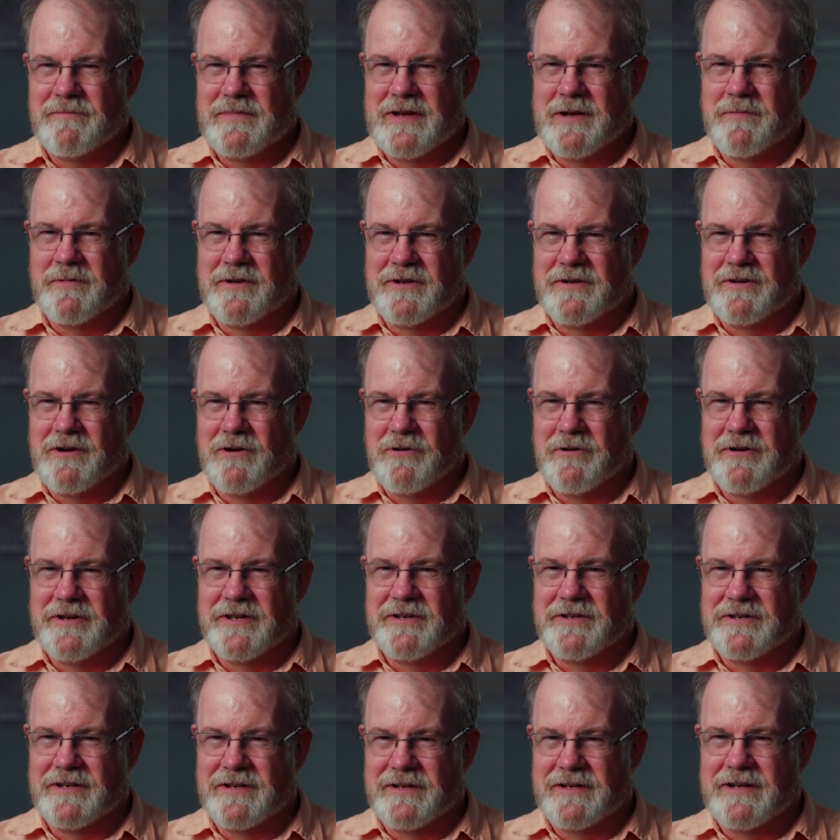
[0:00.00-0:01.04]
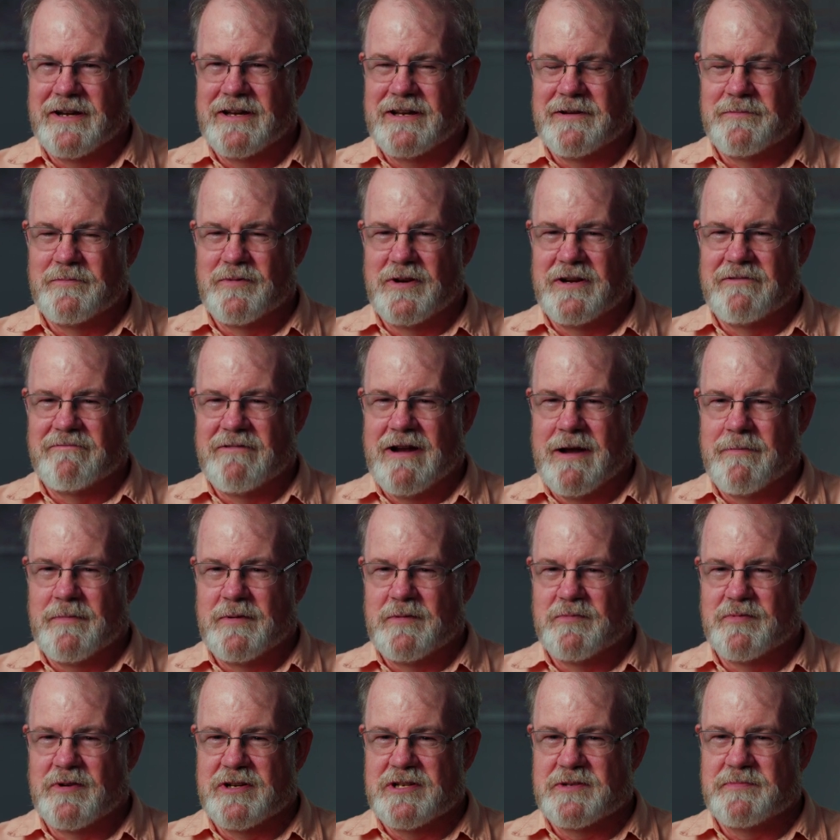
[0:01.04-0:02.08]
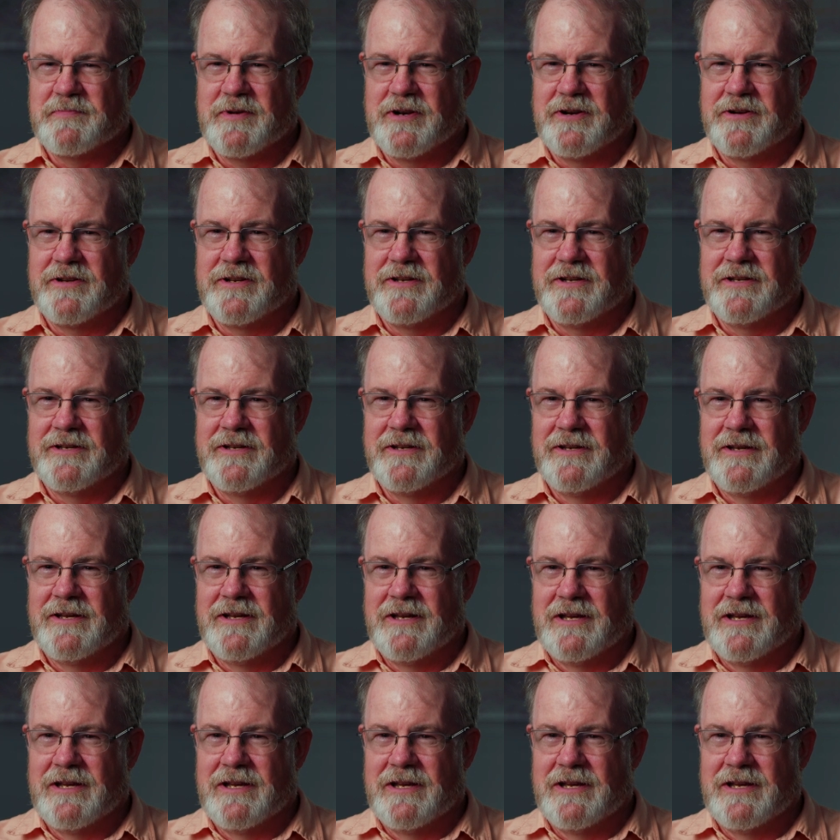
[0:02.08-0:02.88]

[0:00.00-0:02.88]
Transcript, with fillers: be able to go in and kind of bring rapid prosperity,